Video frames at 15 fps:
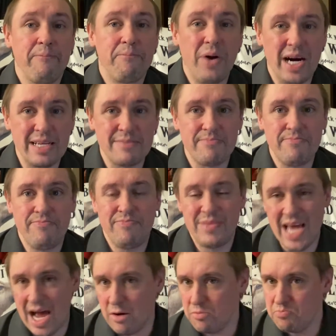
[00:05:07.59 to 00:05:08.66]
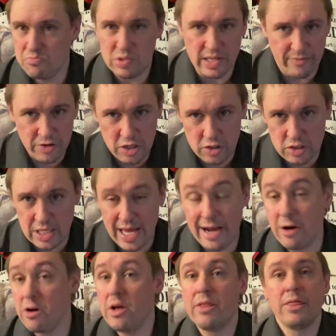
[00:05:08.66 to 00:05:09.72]
But now, several years
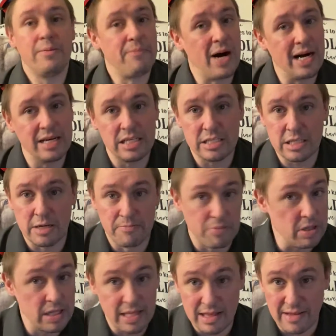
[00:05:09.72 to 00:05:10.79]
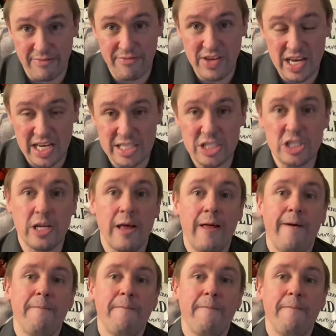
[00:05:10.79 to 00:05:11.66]
later, the manga's completely finished,